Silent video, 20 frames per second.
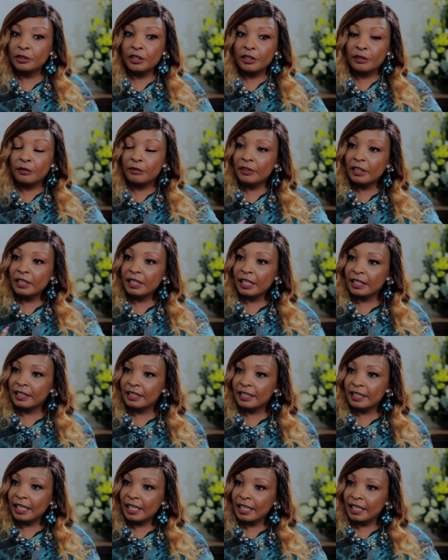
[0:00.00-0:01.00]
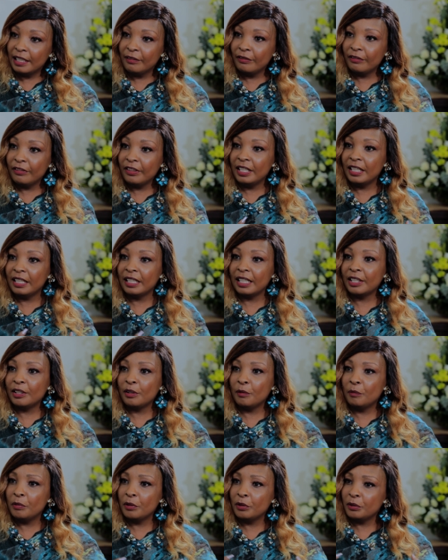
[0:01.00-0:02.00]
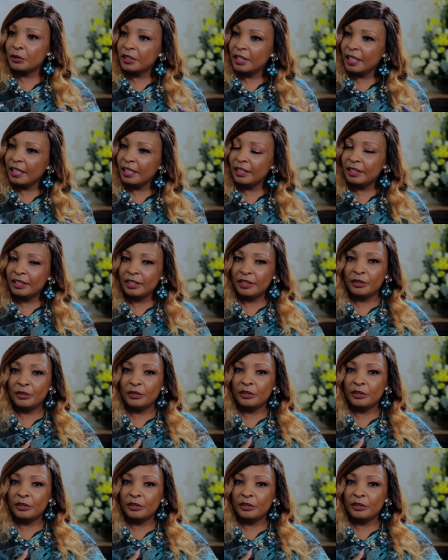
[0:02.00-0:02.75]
you just feel that sickly feeling, like you're bloated.